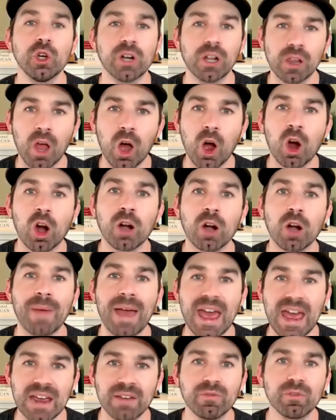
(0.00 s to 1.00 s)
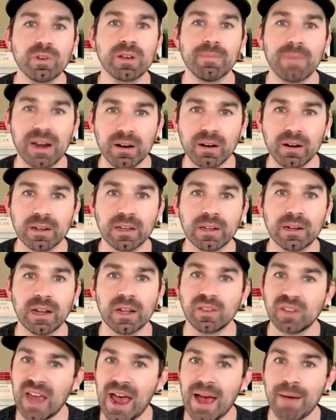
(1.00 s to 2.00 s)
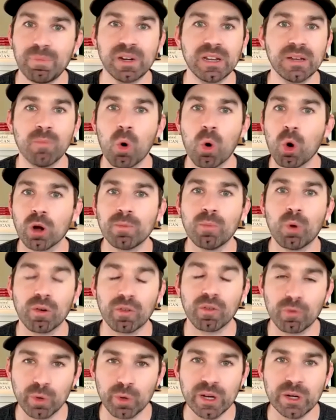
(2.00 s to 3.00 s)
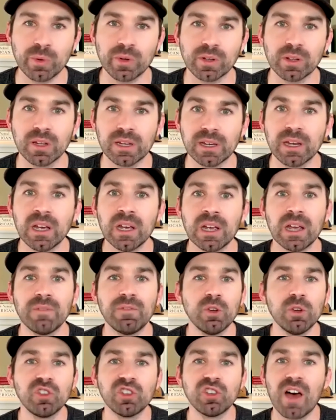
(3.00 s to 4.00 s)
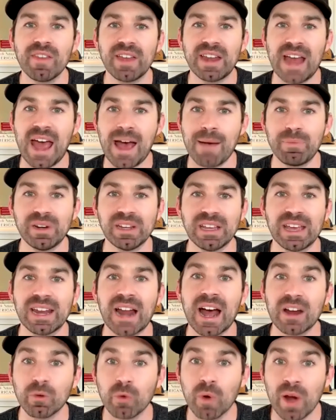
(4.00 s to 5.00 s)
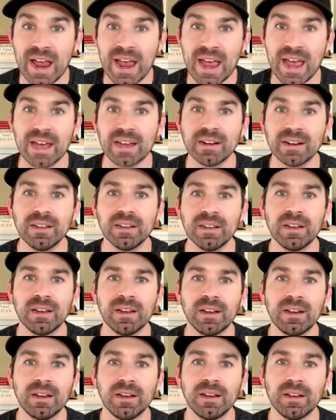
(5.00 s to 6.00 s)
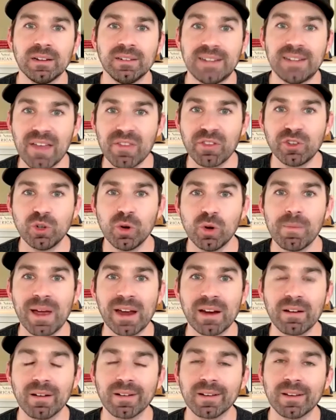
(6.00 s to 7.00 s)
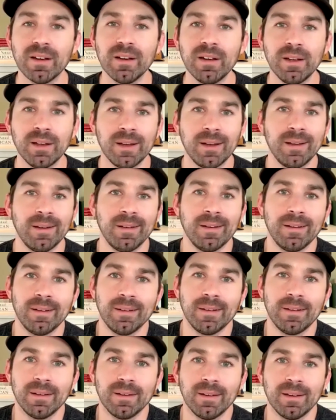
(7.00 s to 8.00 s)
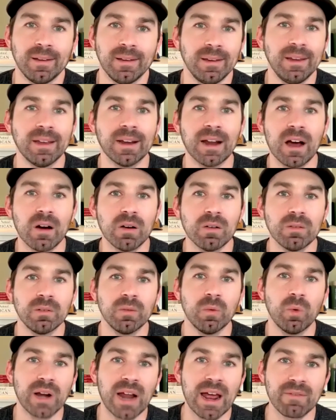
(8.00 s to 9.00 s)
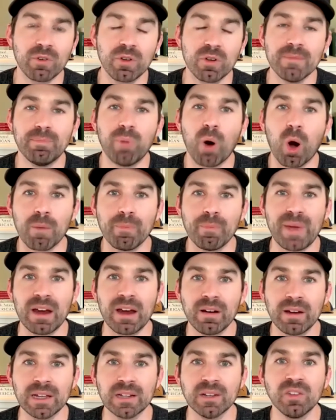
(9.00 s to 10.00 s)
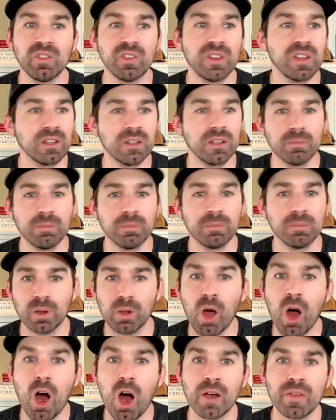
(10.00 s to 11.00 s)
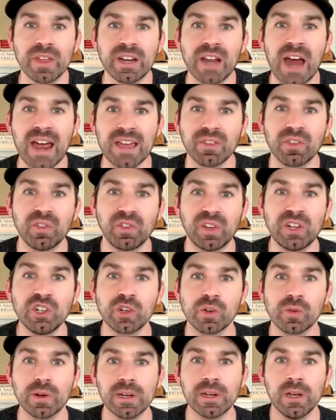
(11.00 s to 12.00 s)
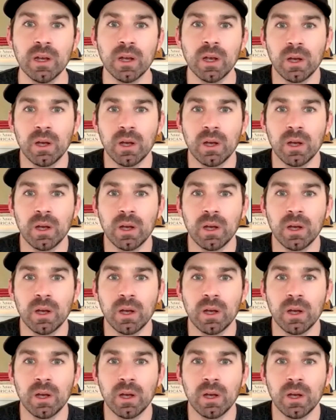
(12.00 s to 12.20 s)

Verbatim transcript: alarm every American. It's happening more and more frequently. If you saw that happening in Iran, death mm-hmm. to America, you know, whatever, the barbarians that belong in the ninth century,